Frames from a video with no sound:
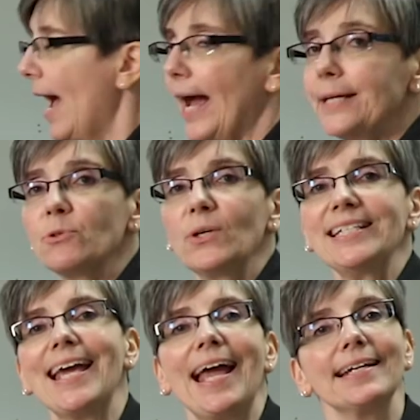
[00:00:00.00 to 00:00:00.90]
I am going
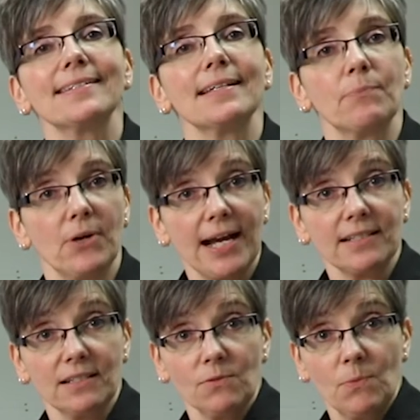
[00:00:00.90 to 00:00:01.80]
to exit
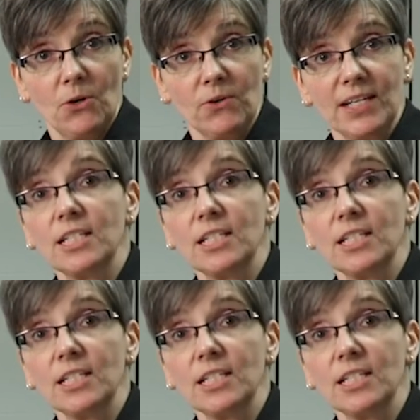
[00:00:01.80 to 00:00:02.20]
practice mode.